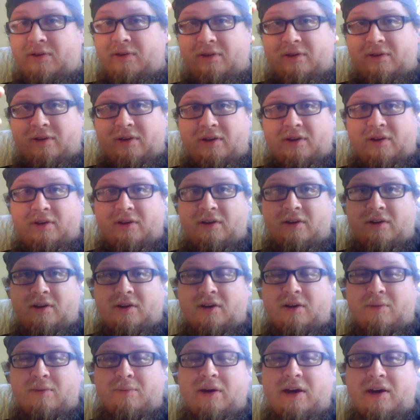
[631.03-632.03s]
the in the
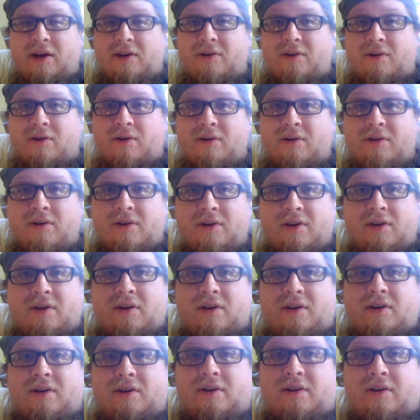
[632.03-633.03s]
Commander
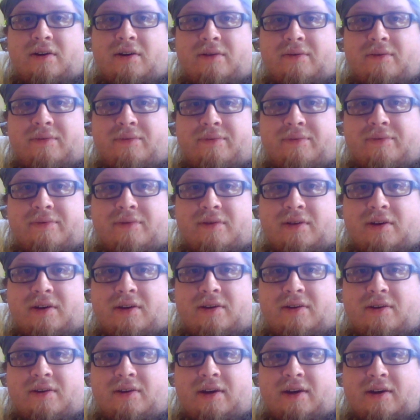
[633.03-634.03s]

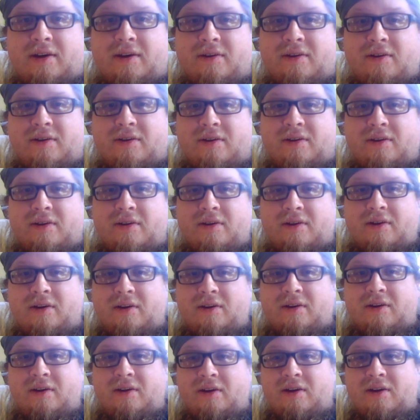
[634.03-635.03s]
deck
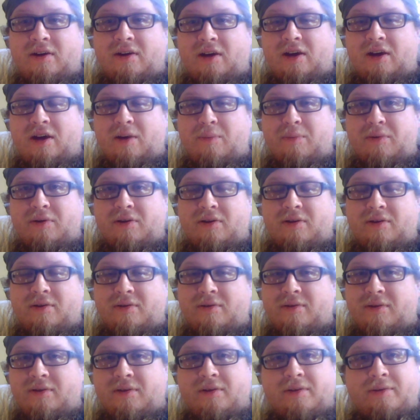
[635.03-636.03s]
I happen
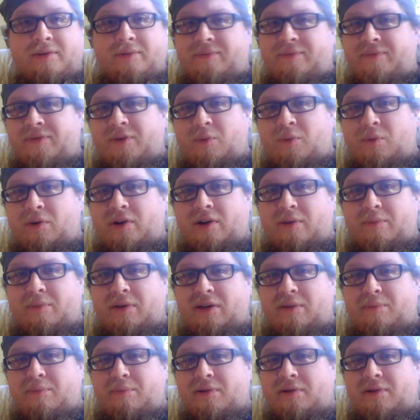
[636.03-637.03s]
to want to
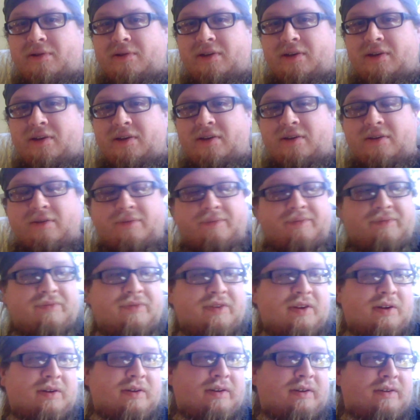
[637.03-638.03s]
be building and
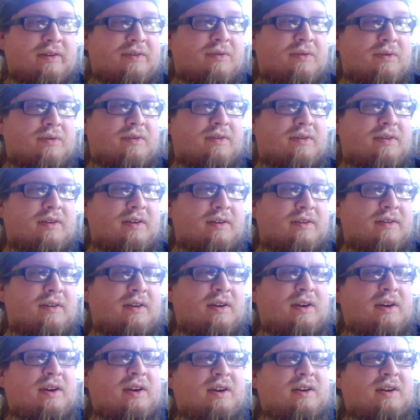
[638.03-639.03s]
all that sorts of things.
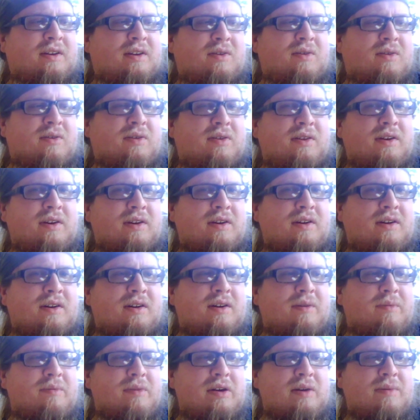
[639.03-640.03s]
Another thing,
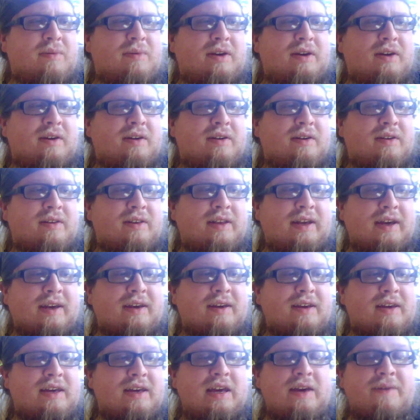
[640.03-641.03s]
maybe
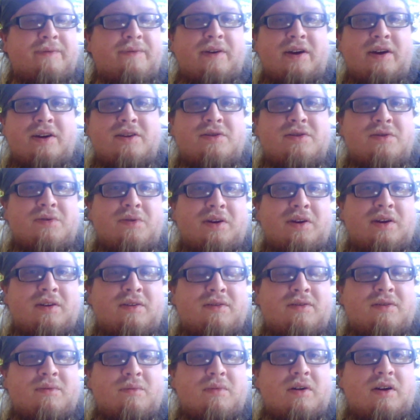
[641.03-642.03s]
like if I do
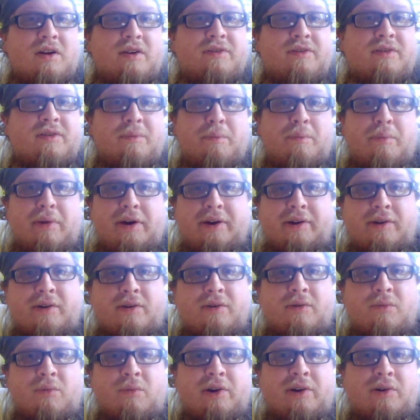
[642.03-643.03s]
get some
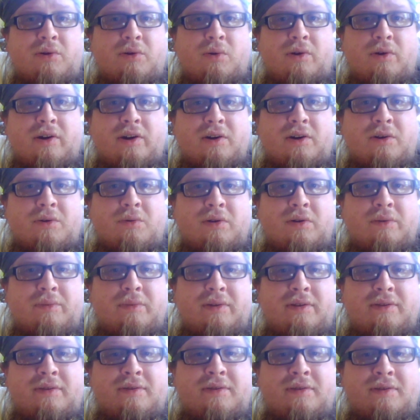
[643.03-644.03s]
better recording
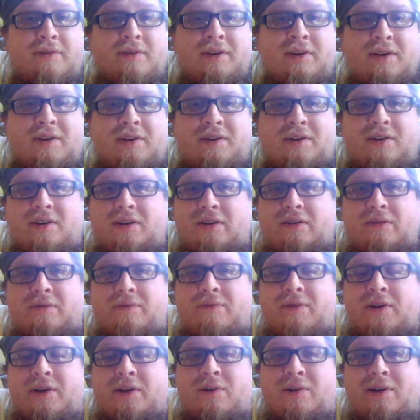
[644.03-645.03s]
equipment and
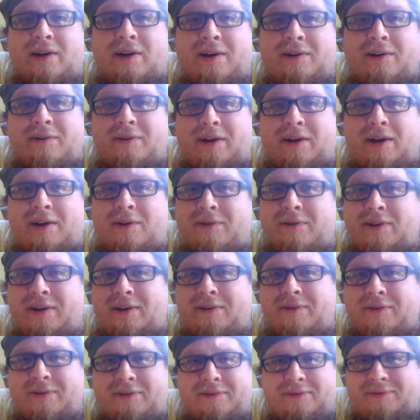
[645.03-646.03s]
figure out how
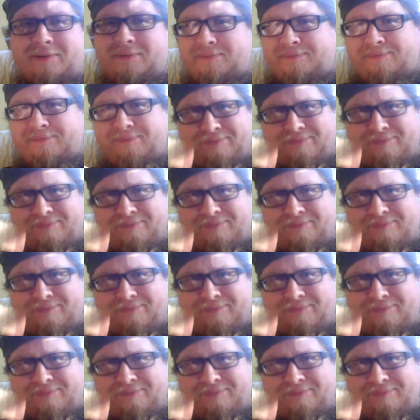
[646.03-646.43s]
to